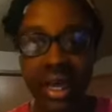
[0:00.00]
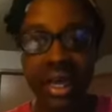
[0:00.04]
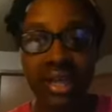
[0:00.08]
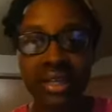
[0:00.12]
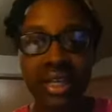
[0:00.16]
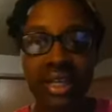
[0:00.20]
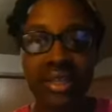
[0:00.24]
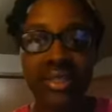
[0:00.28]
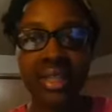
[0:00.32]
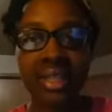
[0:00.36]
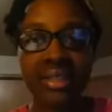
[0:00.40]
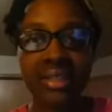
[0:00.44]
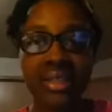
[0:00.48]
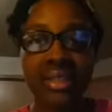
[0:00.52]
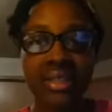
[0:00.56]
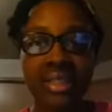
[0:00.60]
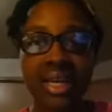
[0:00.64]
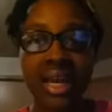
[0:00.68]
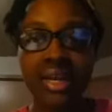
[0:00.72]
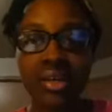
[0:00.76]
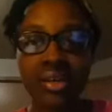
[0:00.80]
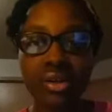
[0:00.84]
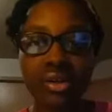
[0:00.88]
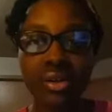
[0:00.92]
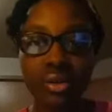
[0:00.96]
They said
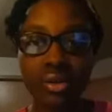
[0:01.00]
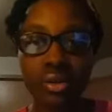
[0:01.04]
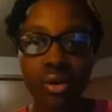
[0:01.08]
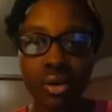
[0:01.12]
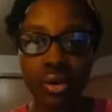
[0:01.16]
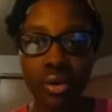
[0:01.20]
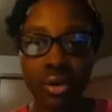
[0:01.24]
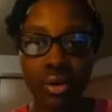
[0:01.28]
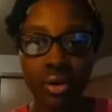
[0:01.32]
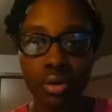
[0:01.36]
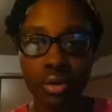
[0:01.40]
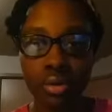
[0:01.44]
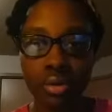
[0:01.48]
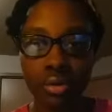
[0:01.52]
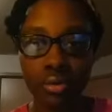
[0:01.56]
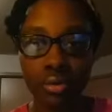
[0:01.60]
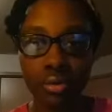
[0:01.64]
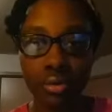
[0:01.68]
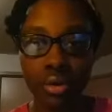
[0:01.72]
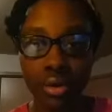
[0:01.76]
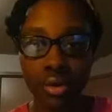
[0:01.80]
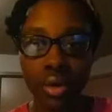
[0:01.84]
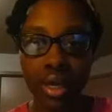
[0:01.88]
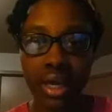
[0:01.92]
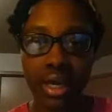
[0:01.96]
set your goal.
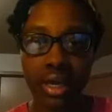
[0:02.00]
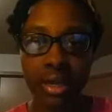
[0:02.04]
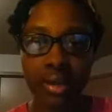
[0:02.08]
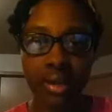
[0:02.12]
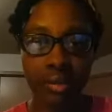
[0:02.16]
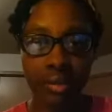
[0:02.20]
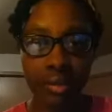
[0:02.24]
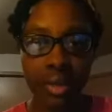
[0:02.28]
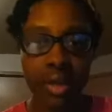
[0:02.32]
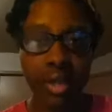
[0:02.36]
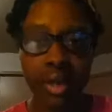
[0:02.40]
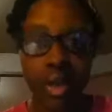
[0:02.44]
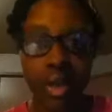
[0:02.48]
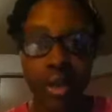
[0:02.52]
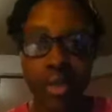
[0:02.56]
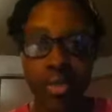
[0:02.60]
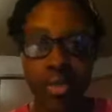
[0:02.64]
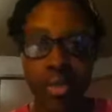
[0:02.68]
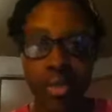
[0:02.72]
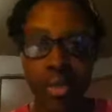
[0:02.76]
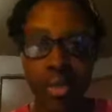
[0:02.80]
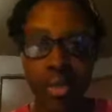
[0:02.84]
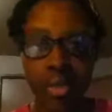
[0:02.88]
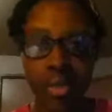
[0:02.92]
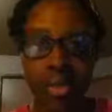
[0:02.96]
Okay, we got our
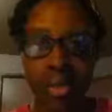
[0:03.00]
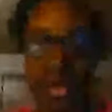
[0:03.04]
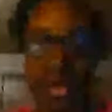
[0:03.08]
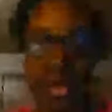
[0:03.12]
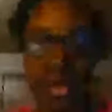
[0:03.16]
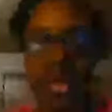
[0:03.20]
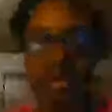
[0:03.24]
goal.